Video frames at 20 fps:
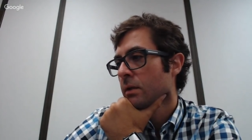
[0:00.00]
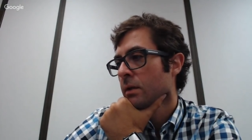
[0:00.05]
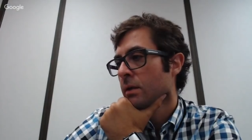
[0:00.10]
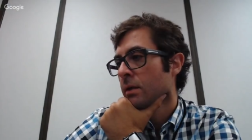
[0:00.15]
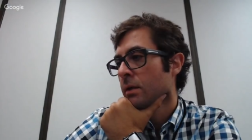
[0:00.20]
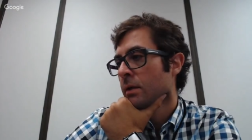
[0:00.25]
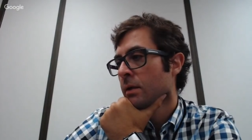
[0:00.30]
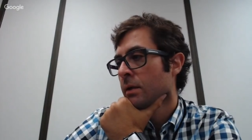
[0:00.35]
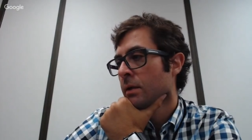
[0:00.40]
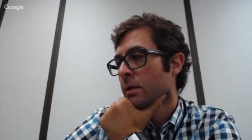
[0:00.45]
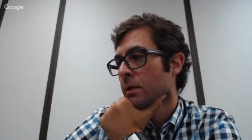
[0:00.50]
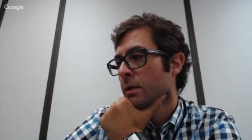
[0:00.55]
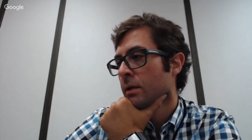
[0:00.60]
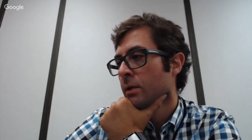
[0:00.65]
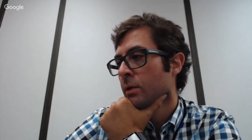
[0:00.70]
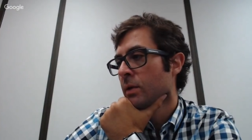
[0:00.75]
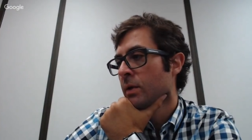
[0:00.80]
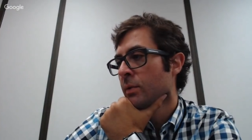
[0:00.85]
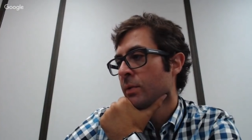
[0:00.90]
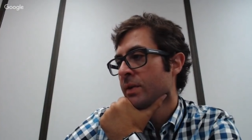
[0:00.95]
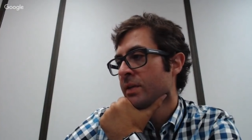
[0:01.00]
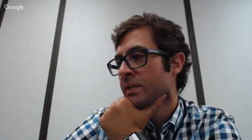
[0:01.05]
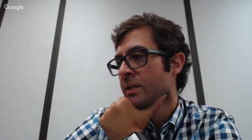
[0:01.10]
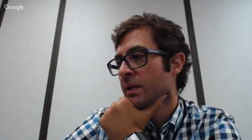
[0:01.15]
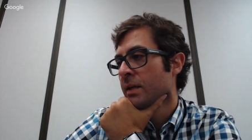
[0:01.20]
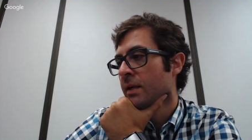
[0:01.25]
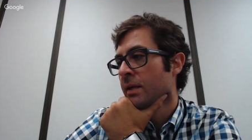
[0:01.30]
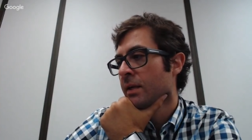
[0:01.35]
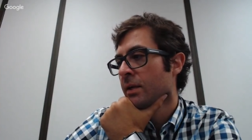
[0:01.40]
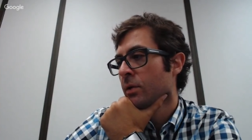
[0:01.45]
How do I
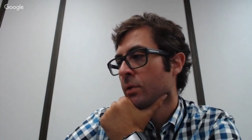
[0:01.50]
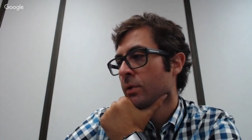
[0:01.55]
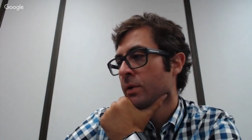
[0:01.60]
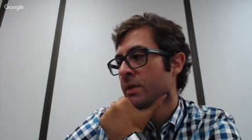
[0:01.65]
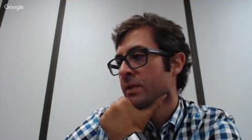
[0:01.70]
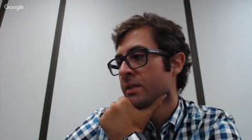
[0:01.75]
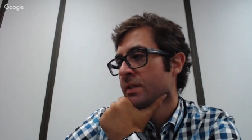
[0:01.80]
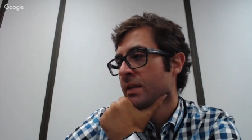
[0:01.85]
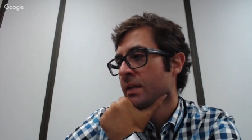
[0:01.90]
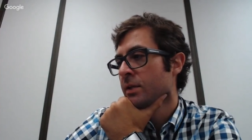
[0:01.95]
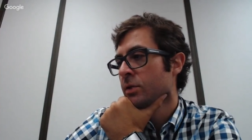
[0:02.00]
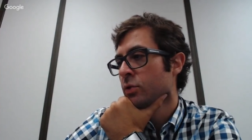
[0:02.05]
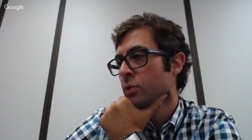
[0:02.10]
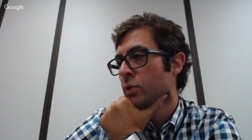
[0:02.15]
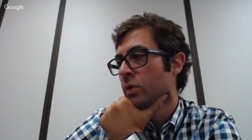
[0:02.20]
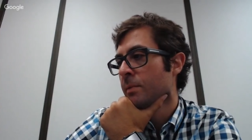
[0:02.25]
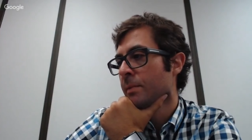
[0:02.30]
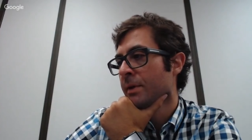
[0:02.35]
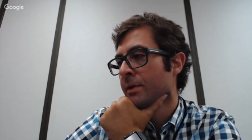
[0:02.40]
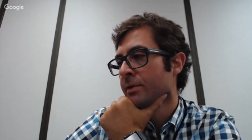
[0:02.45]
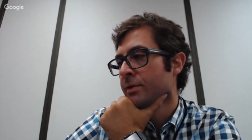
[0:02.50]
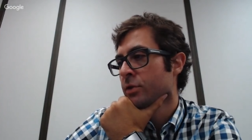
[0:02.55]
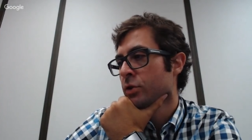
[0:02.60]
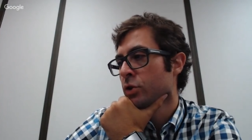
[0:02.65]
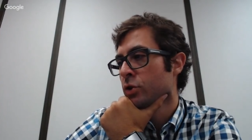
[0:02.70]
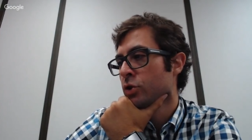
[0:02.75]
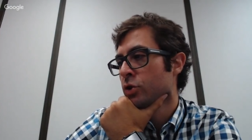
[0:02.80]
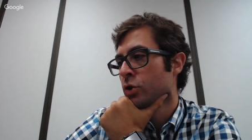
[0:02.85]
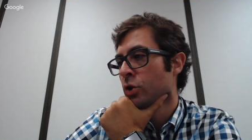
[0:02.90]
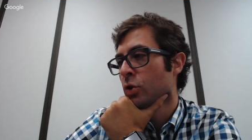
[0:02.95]
reset? I already sent 2 emails
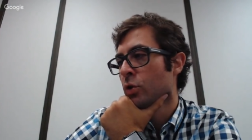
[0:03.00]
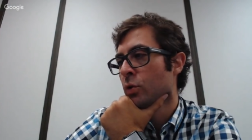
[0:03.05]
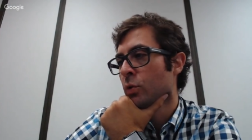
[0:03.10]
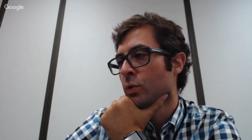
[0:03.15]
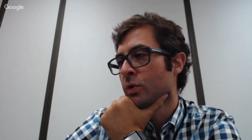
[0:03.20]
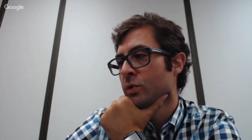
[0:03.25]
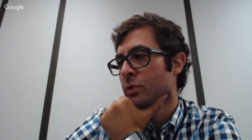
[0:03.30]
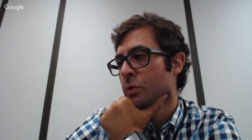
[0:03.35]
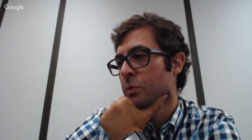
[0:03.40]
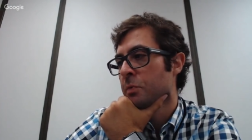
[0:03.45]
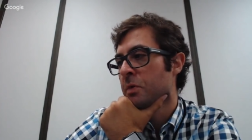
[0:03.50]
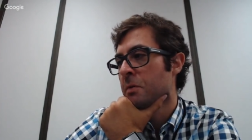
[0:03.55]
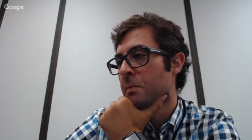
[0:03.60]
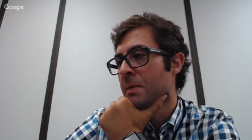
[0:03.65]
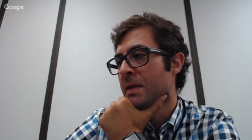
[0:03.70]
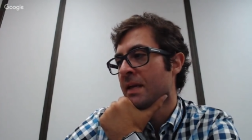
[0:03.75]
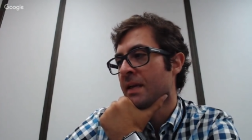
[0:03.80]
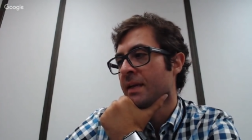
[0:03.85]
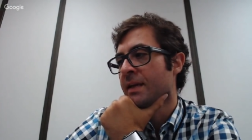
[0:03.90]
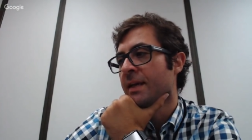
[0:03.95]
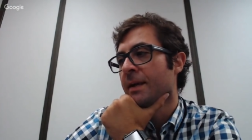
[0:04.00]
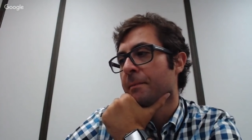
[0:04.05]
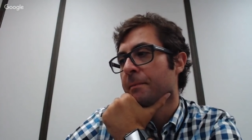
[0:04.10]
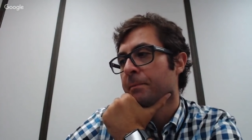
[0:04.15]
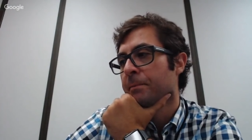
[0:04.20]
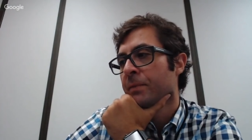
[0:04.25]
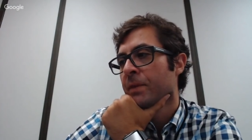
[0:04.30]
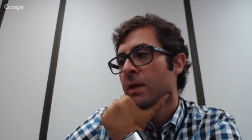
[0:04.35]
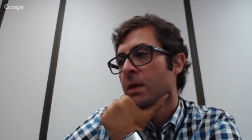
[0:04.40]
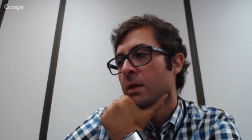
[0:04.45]
to Joe, which would be me.
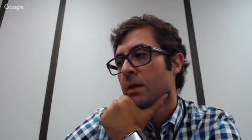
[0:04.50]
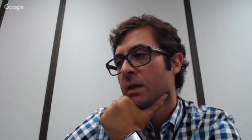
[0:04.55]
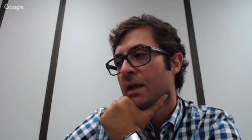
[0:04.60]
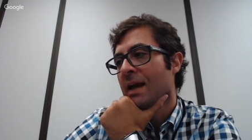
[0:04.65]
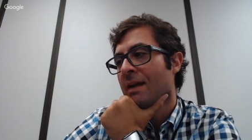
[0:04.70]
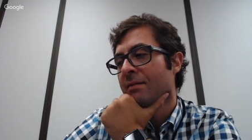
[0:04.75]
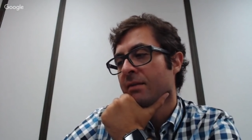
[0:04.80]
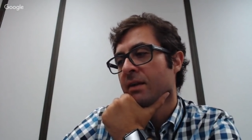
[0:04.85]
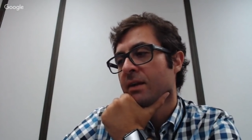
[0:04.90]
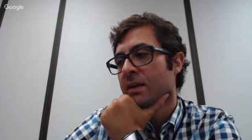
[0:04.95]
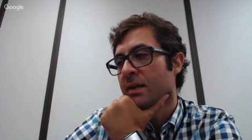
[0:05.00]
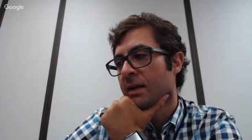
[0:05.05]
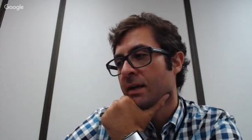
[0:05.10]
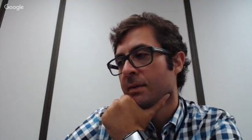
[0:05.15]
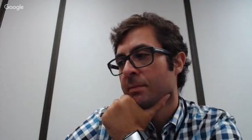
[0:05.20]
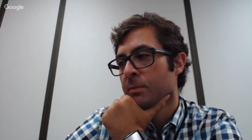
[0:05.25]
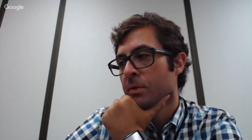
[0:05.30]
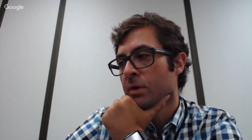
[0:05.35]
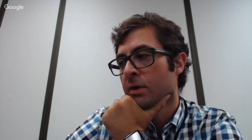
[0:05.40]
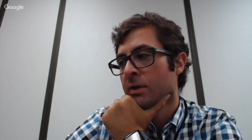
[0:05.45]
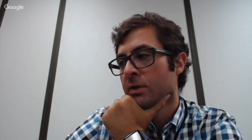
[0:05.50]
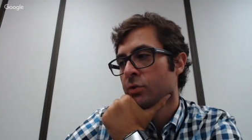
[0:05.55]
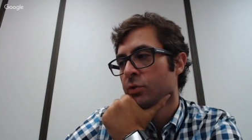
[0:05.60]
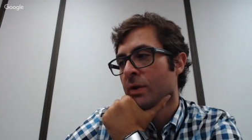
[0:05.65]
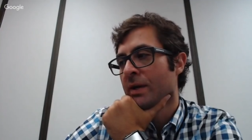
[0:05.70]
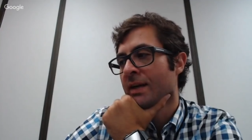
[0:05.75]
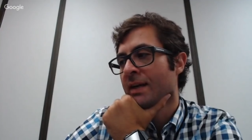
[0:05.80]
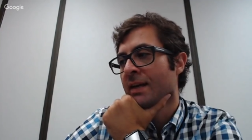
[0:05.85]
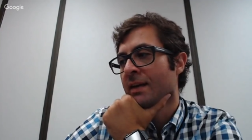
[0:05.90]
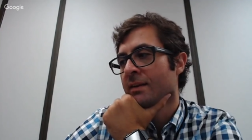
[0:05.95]
Yep. Havoc, I'm going to
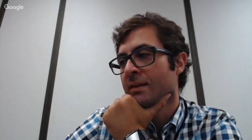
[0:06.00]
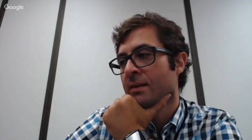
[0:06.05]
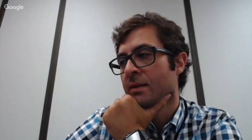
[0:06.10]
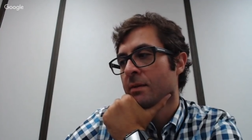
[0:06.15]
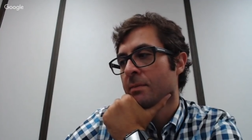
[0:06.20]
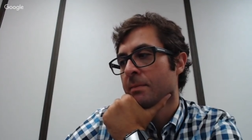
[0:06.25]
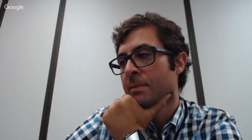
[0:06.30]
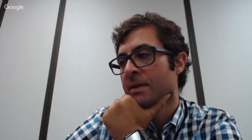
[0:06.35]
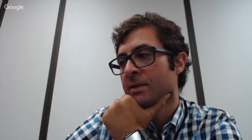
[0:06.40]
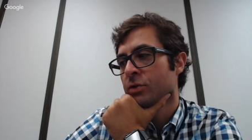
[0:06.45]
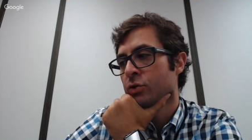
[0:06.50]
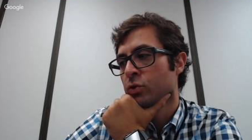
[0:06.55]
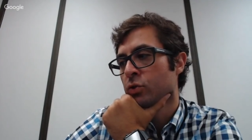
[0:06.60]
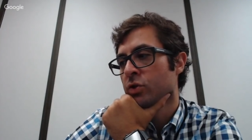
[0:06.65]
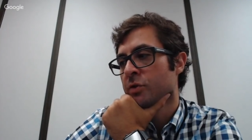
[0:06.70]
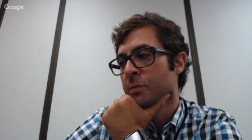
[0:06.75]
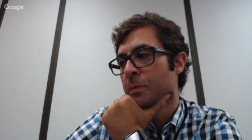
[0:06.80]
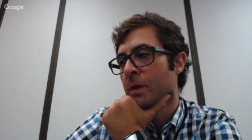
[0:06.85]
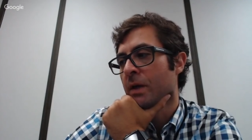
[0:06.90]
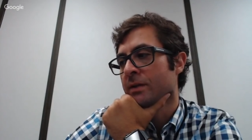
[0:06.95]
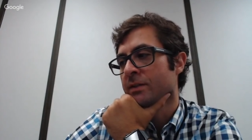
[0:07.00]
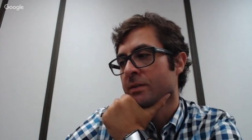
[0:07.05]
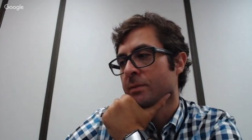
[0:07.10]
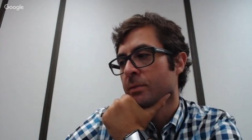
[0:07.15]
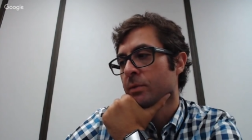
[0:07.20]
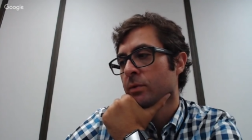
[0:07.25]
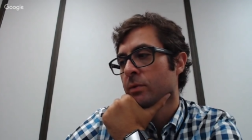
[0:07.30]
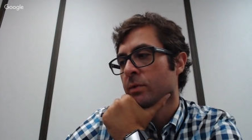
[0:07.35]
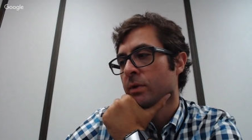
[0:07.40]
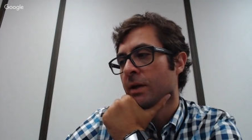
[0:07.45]
try to get to them as soon as
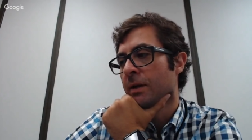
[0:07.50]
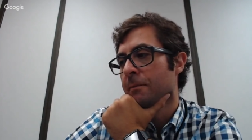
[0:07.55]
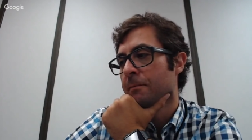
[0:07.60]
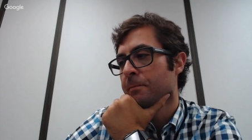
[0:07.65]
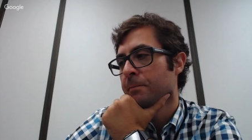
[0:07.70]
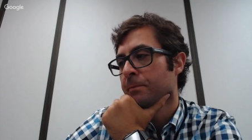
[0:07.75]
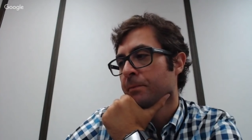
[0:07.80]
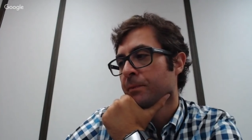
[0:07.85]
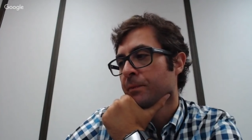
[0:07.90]
possible. Okay.